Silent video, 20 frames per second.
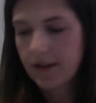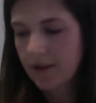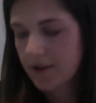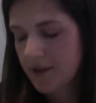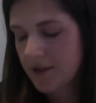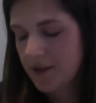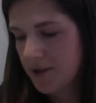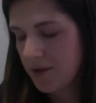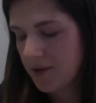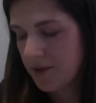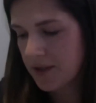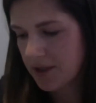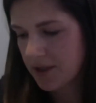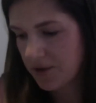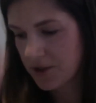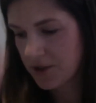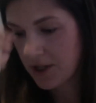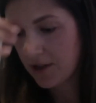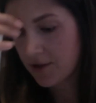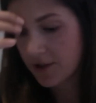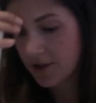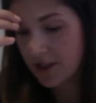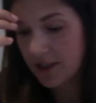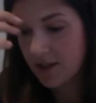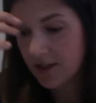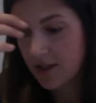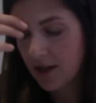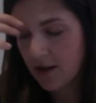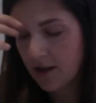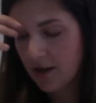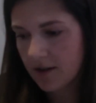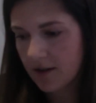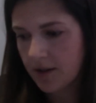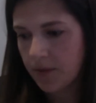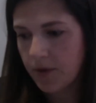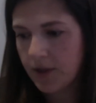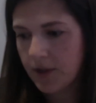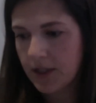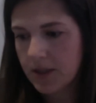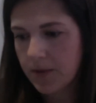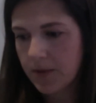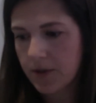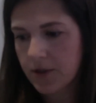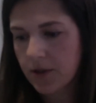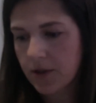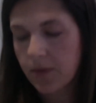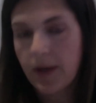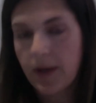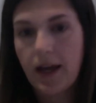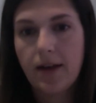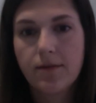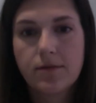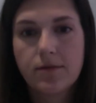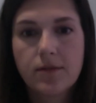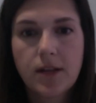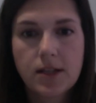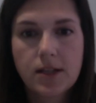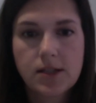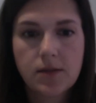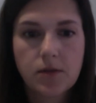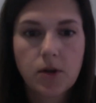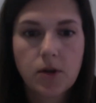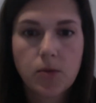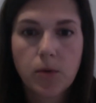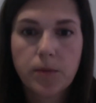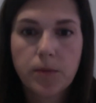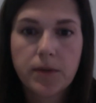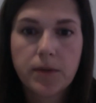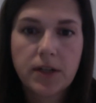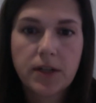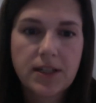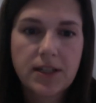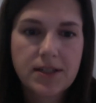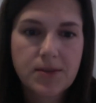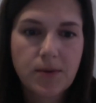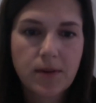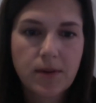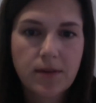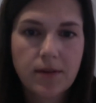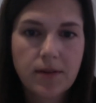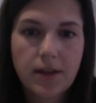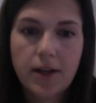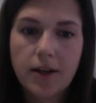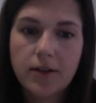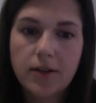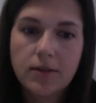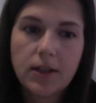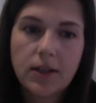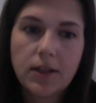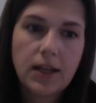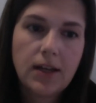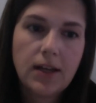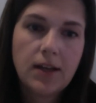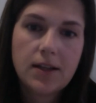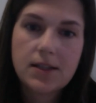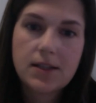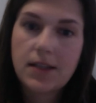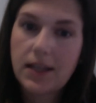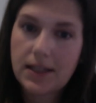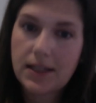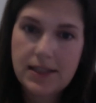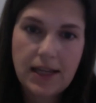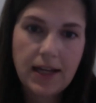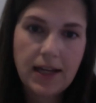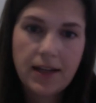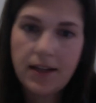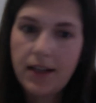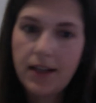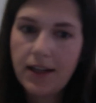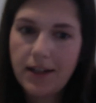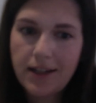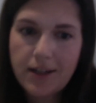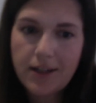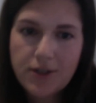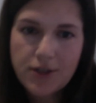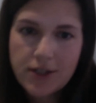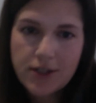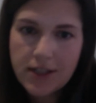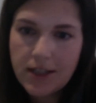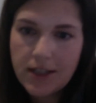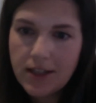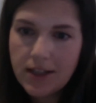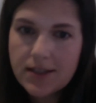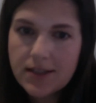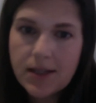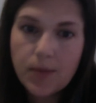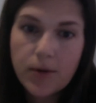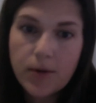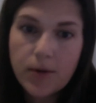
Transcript: think it's so challenging is in our community, especially we have lots of comorbidities with, anxiety, ADHD, some are